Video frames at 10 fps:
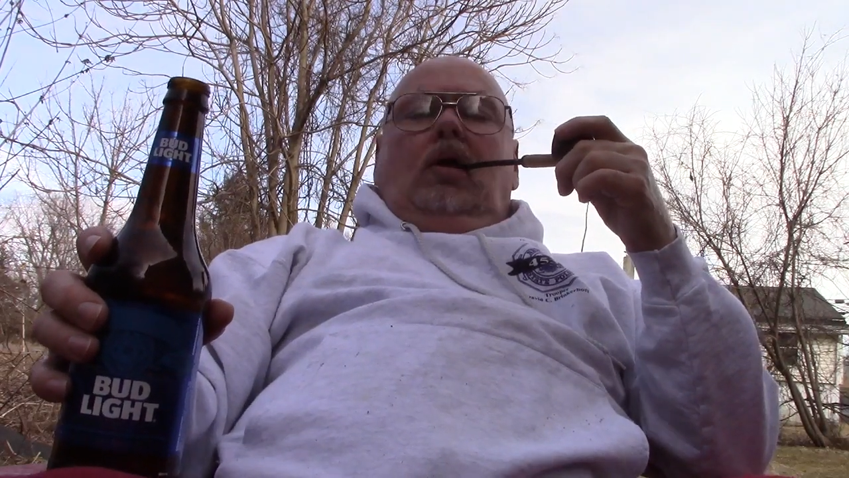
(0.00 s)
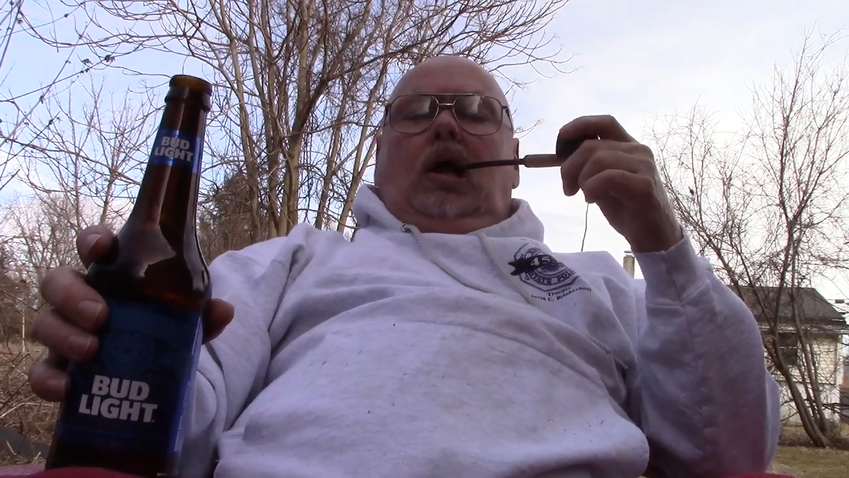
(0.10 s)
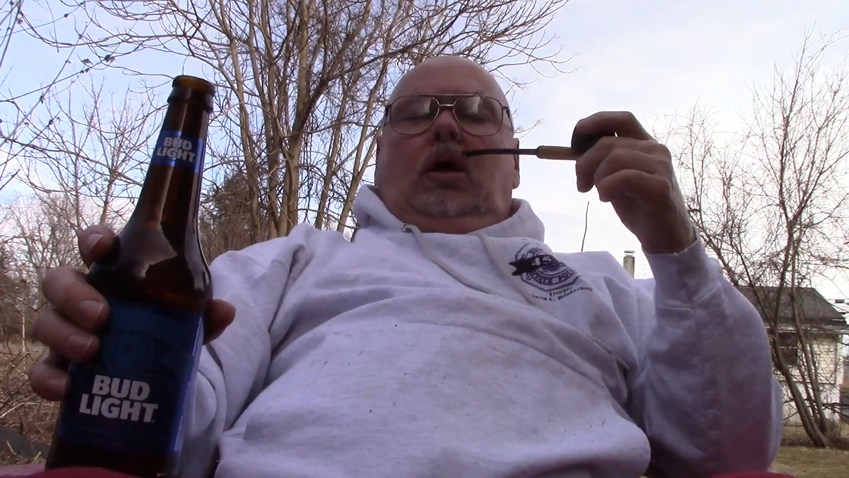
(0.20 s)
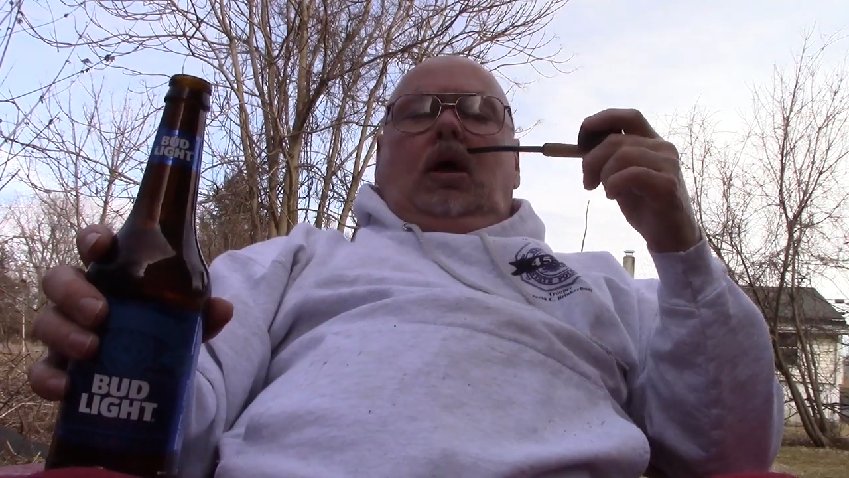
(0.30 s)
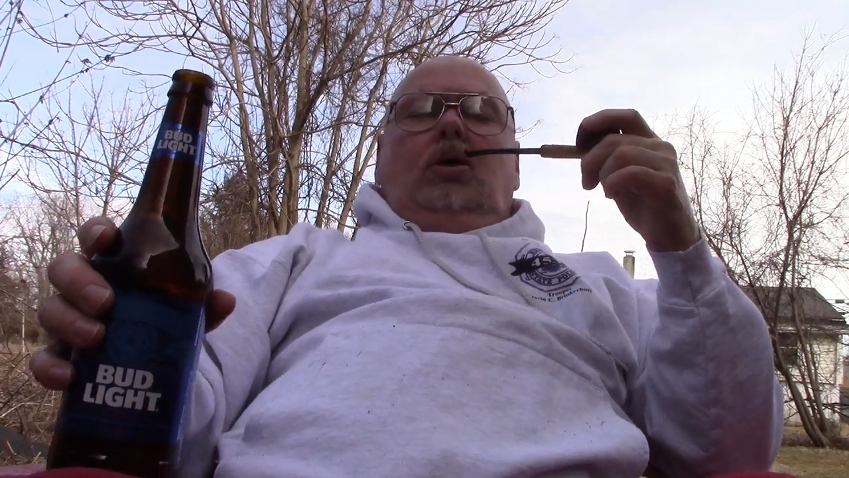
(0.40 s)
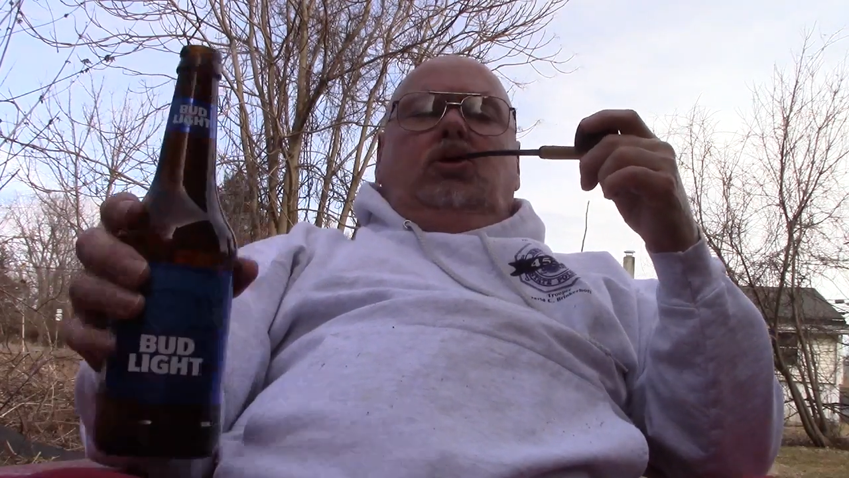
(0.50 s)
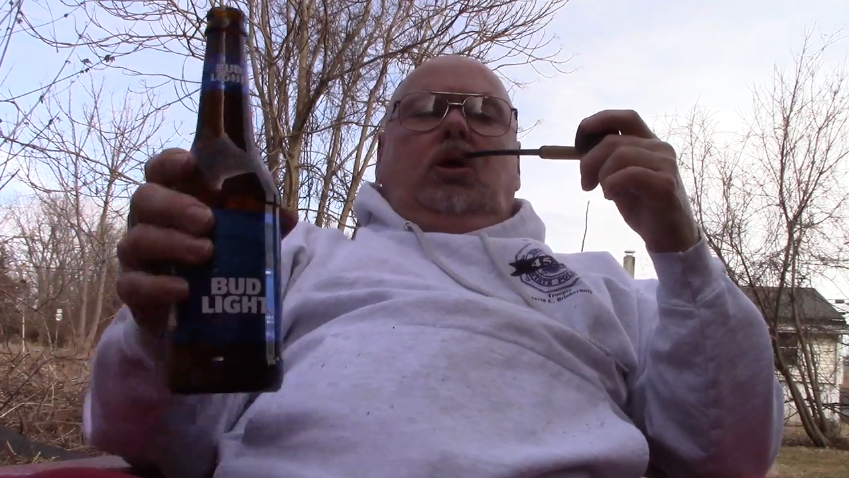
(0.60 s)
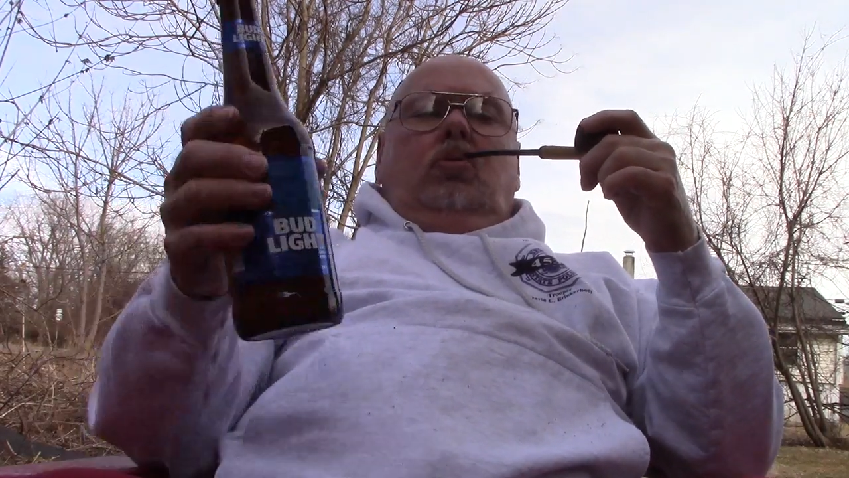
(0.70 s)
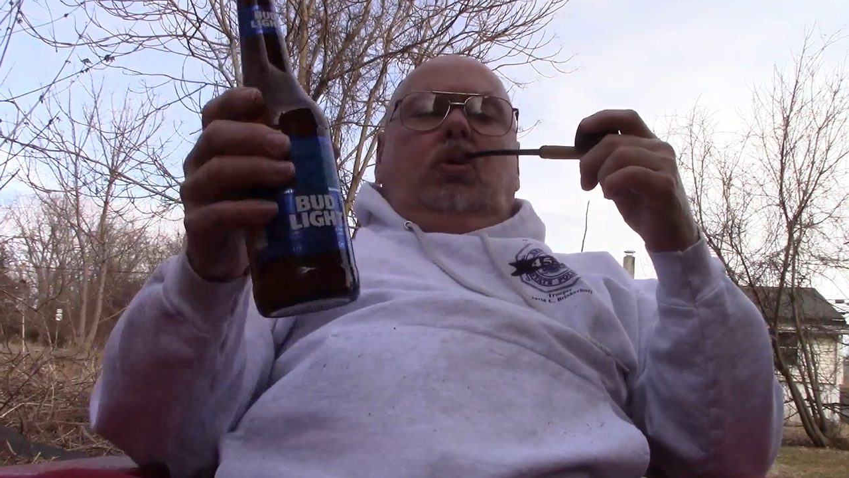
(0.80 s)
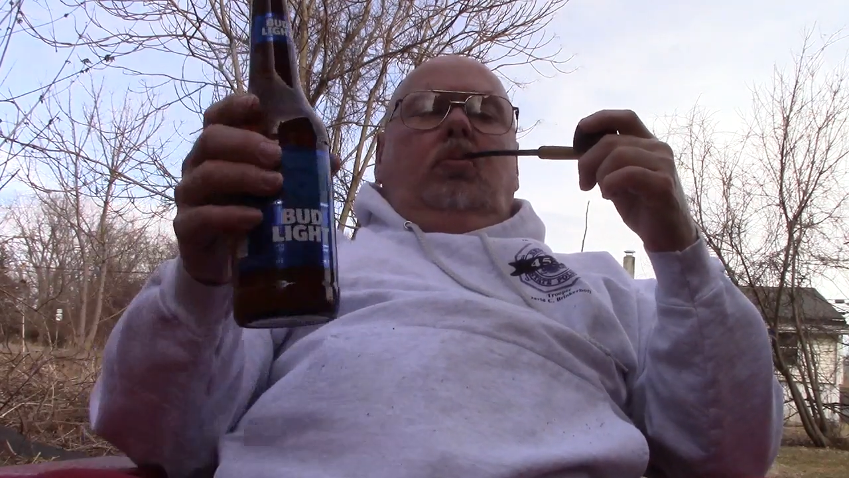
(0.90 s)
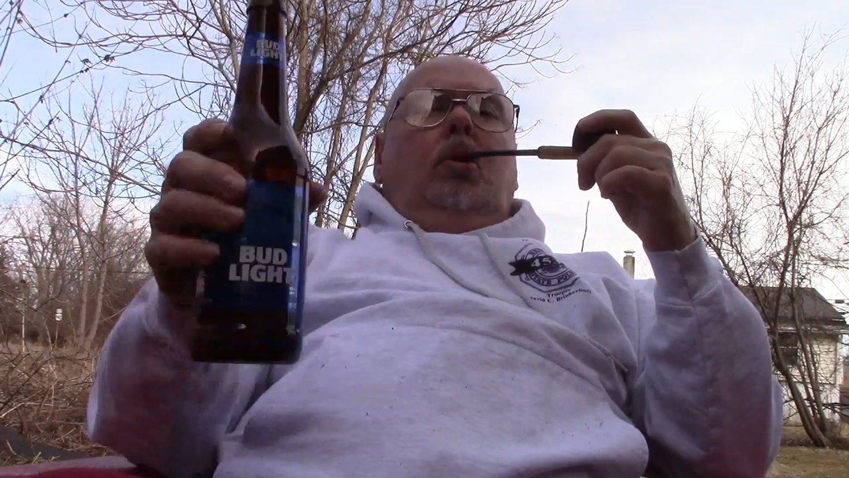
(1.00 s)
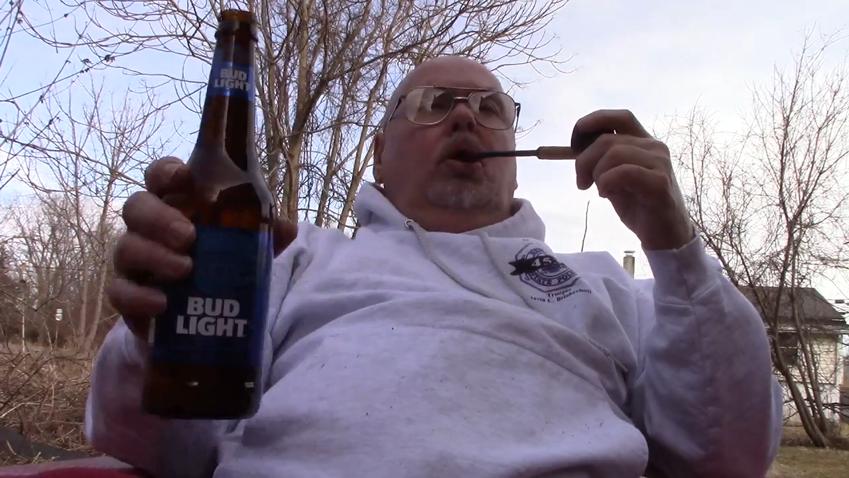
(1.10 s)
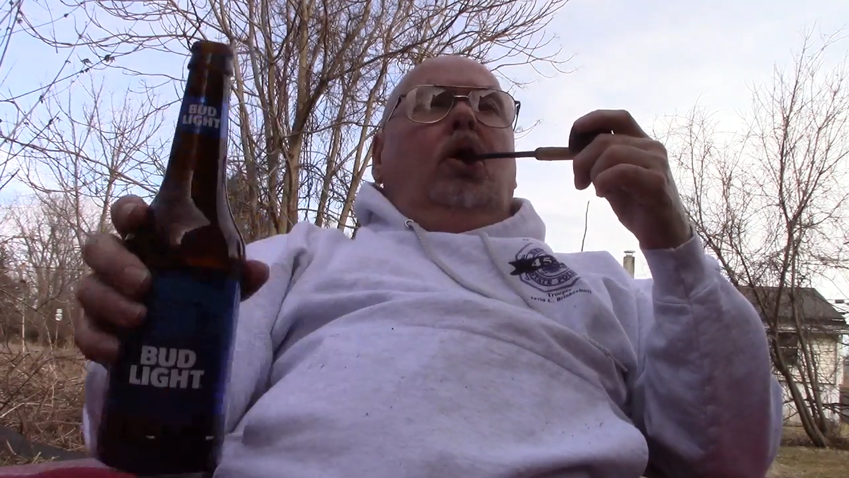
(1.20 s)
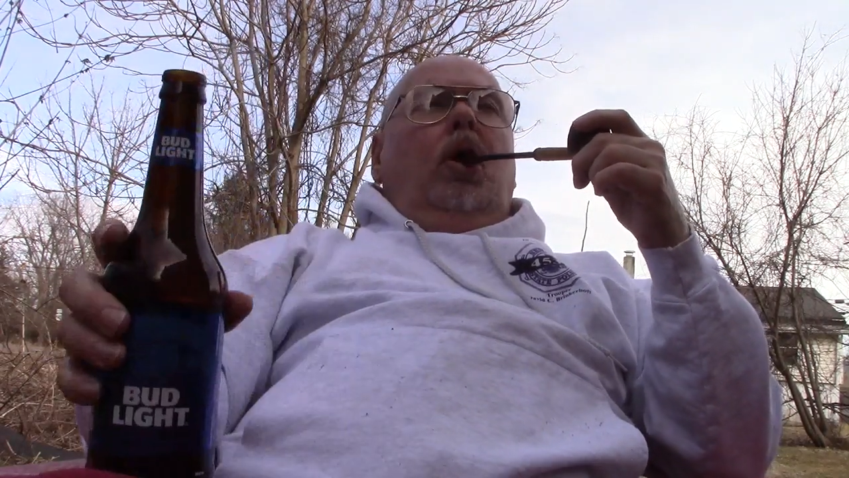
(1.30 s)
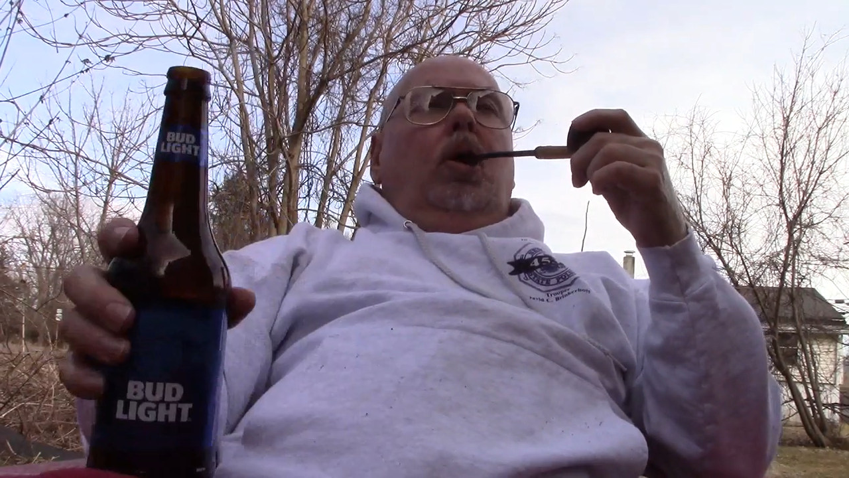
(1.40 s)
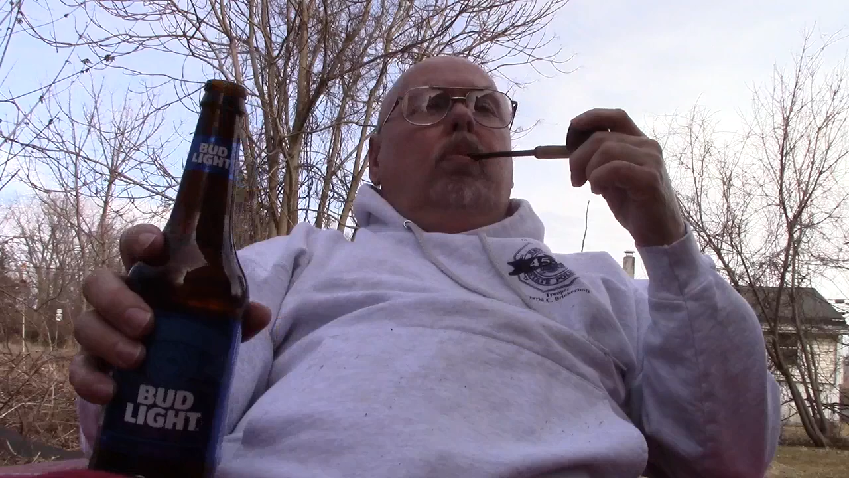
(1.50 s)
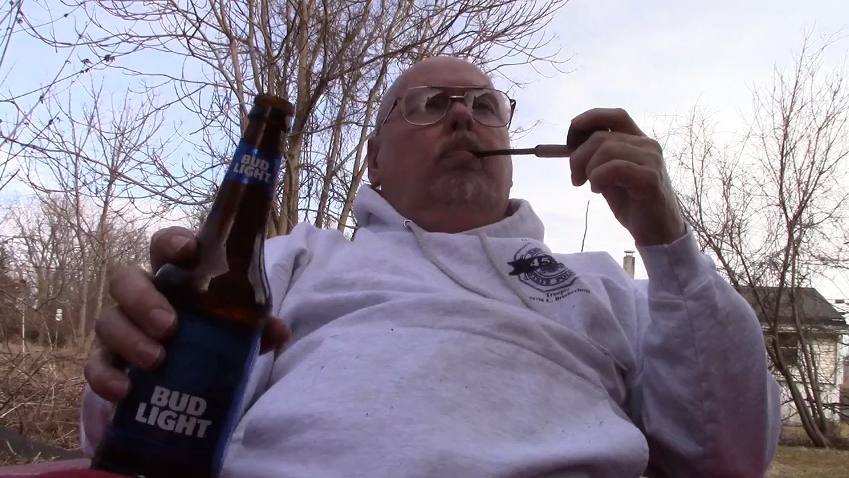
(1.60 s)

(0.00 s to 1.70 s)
I'll stick with the Bud Light.